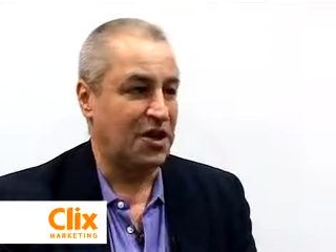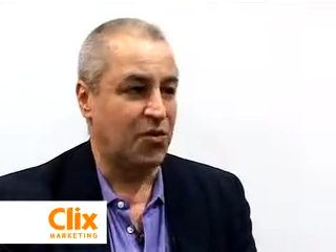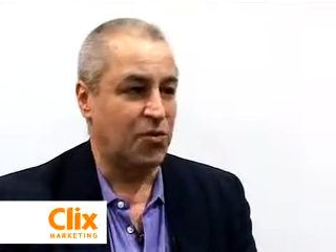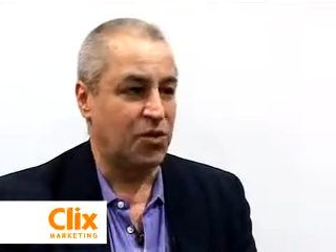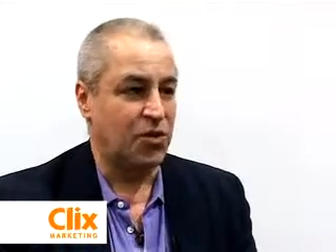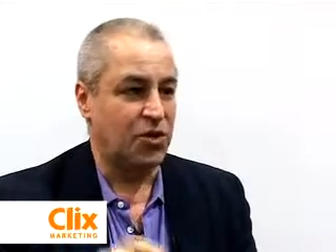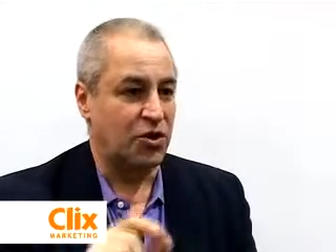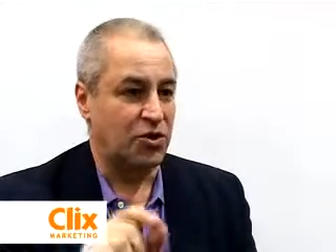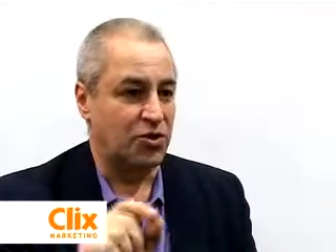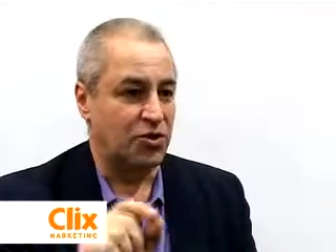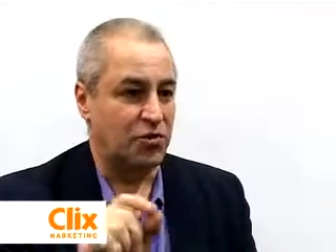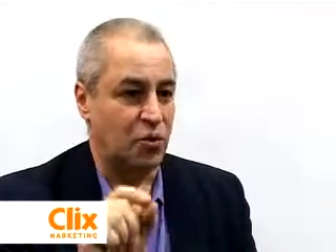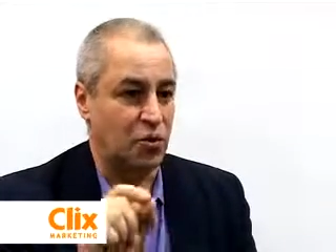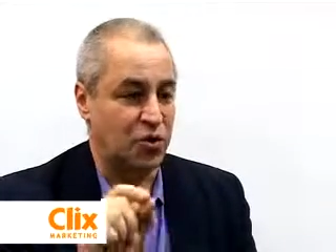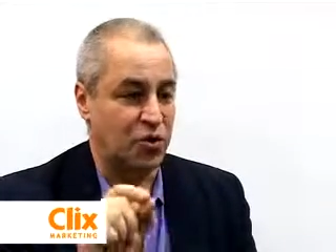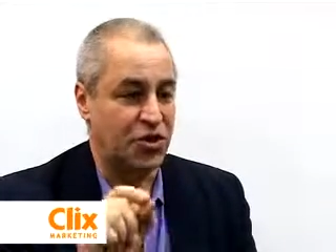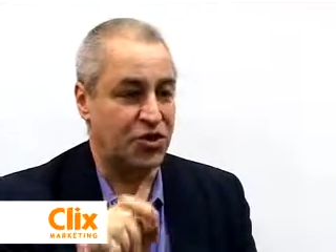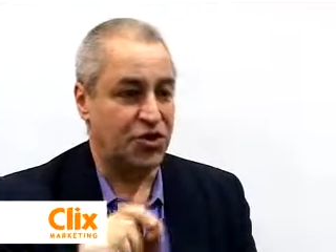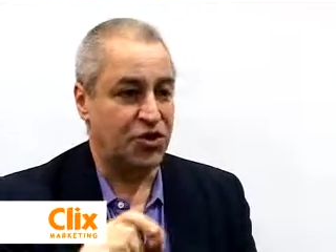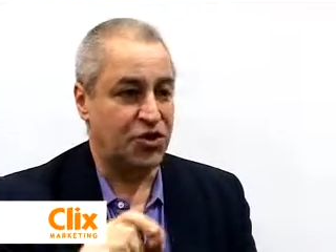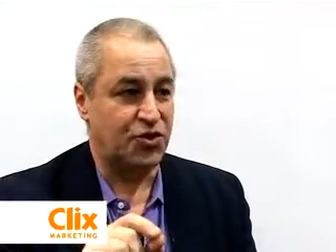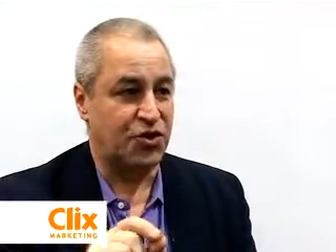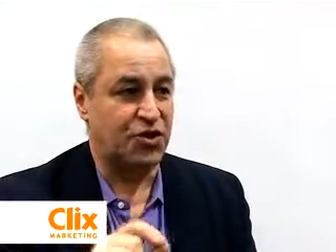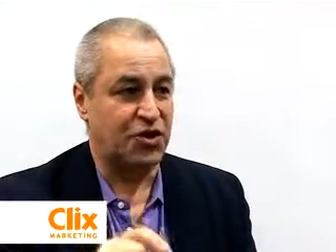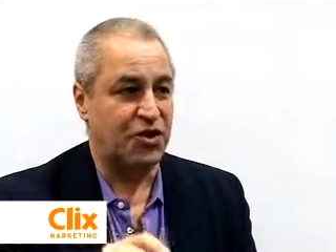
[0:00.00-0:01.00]
and we know
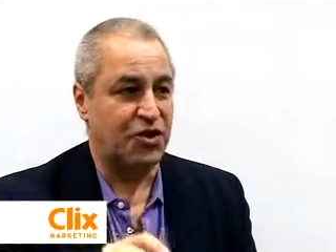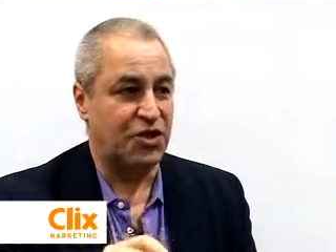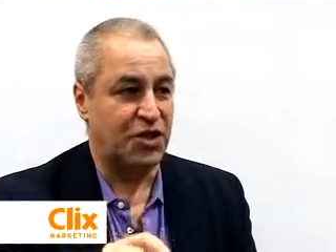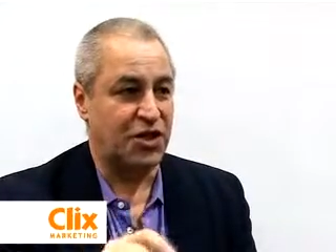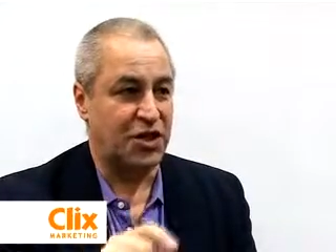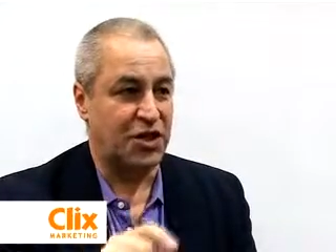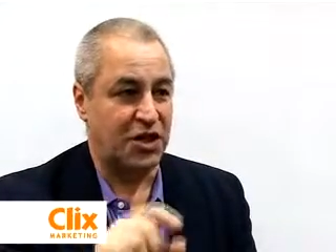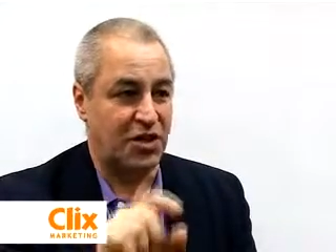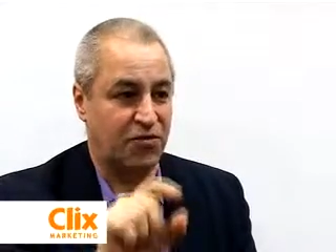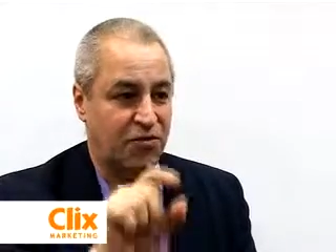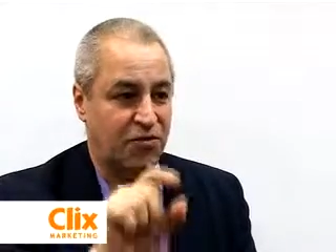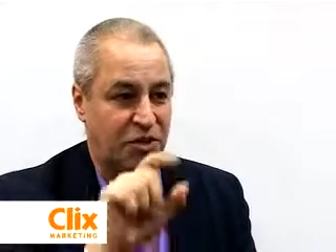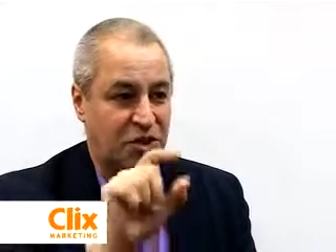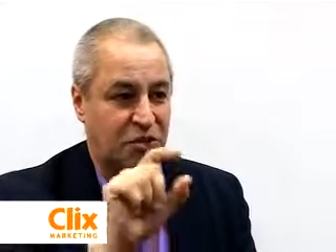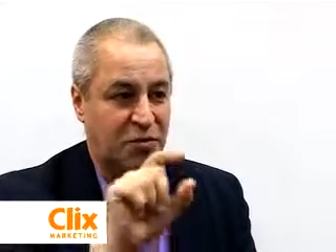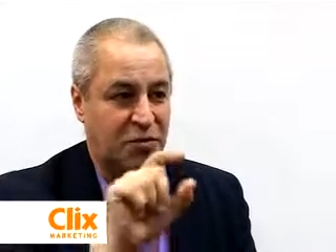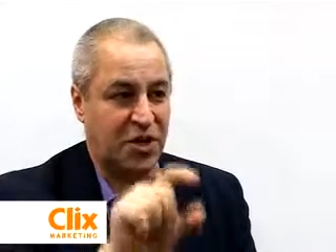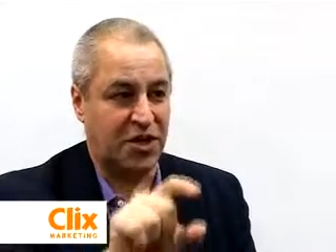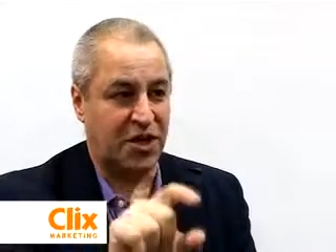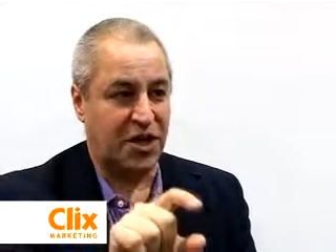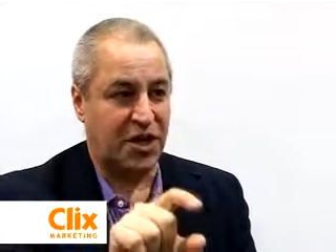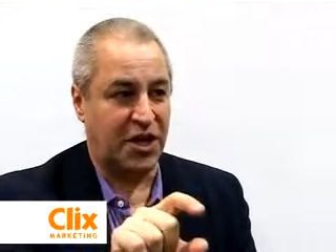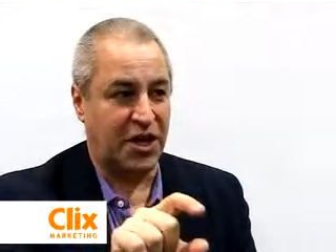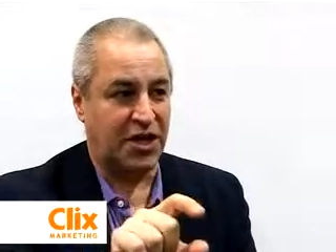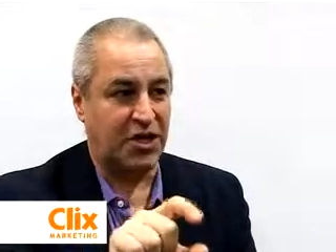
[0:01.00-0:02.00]
with certainty if we
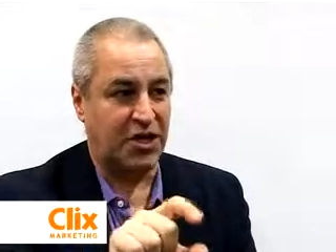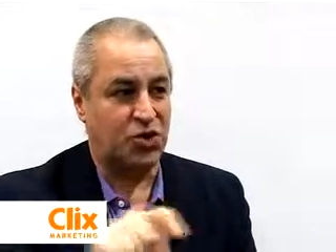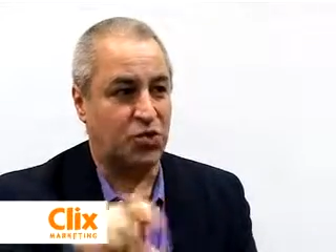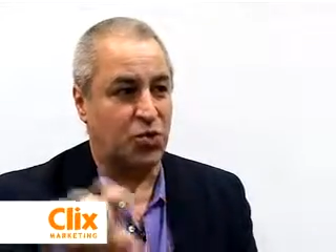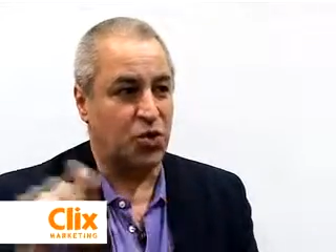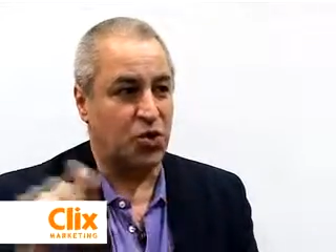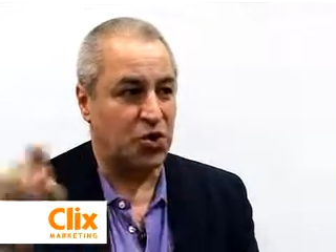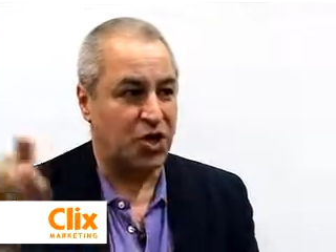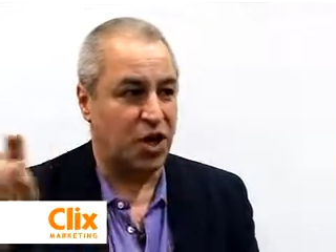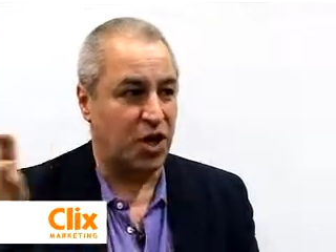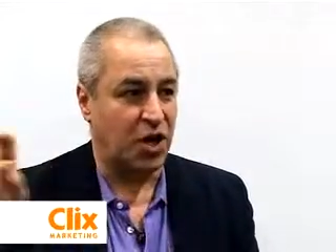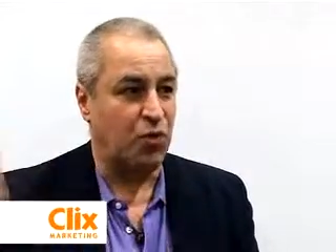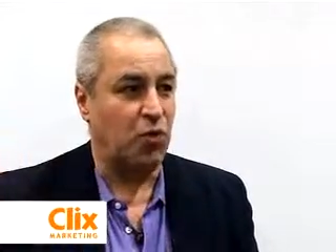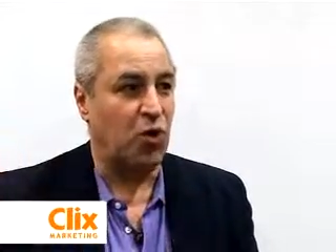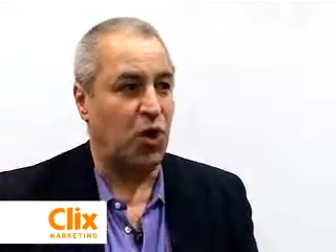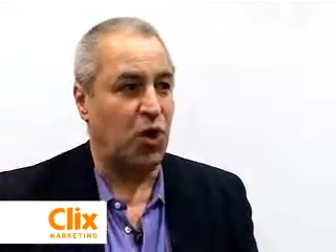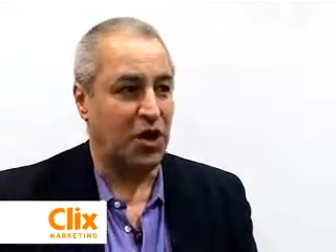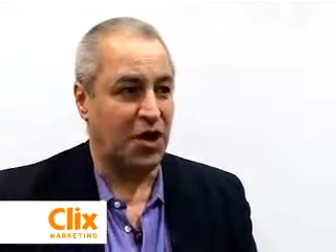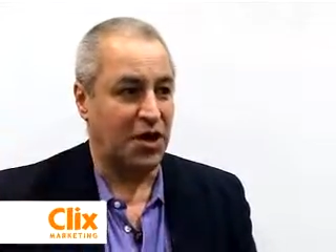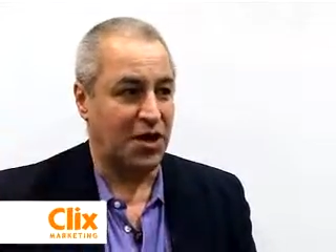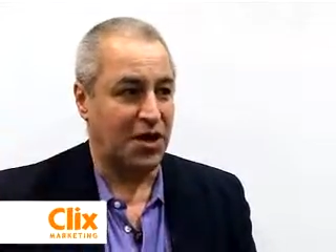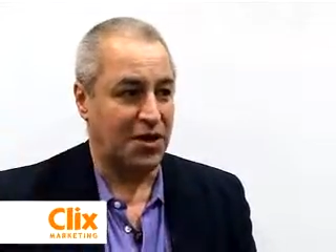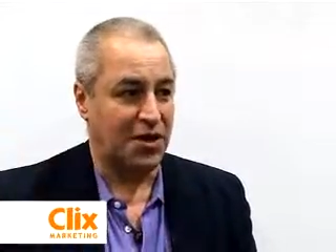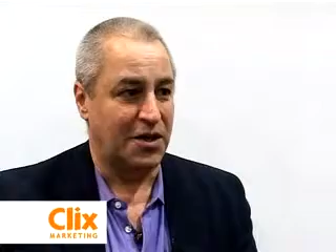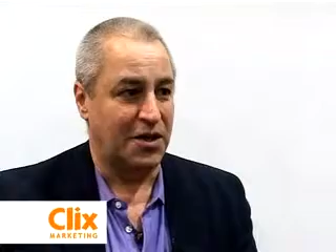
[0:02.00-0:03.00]
spend X, we'll get
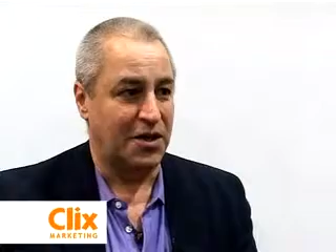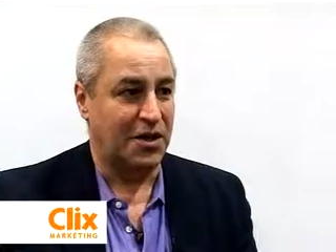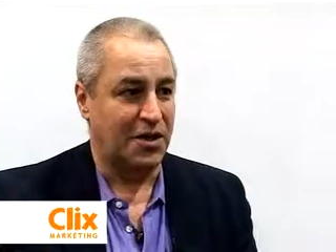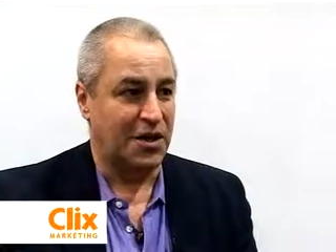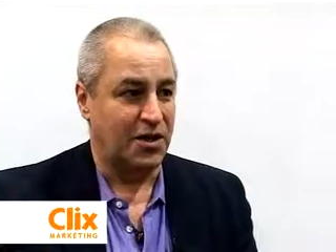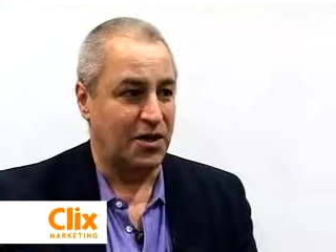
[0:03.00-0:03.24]
Y.